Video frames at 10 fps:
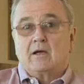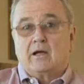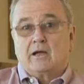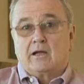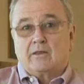
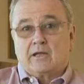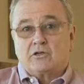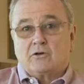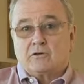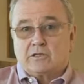uh,
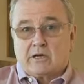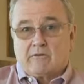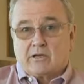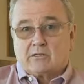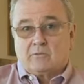that you're a
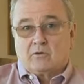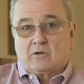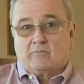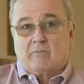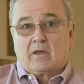cigarette
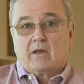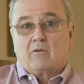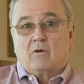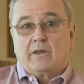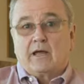smoker
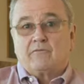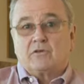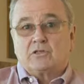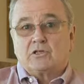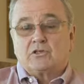when that
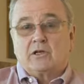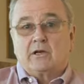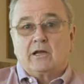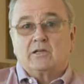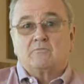physician
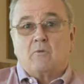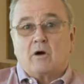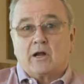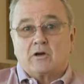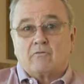is
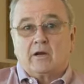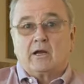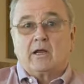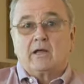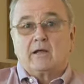monitoring
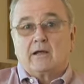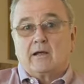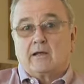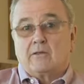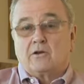
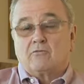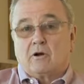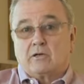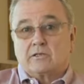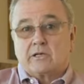uh, the
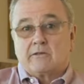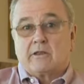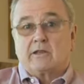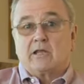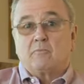drugs
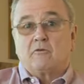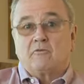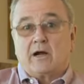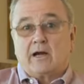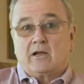that they're
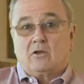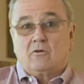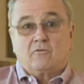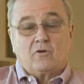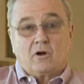providing
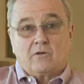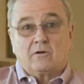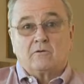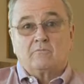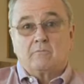you for
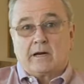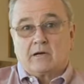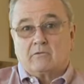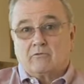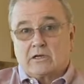other
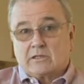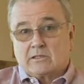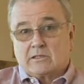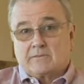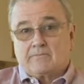medical
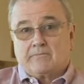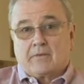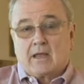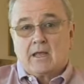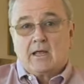reasons.
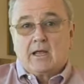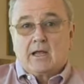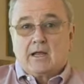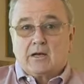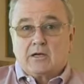
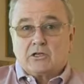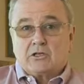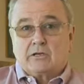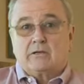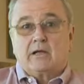In
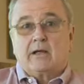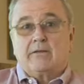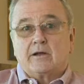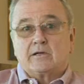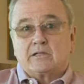addition, uh,
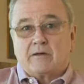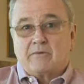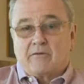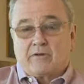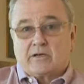there is some
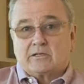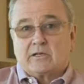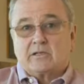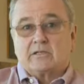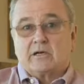evidence
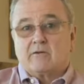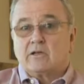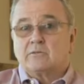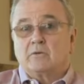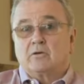that
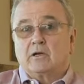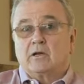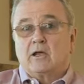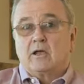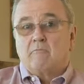cigarette
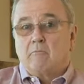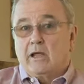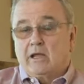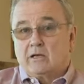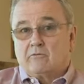smoking
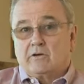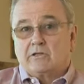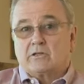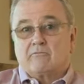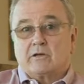may
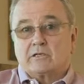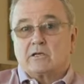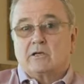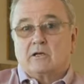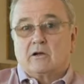increase the risk
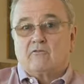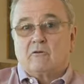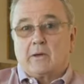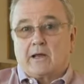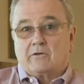of
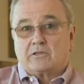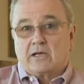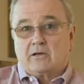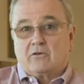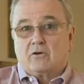
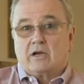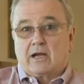hepatocellular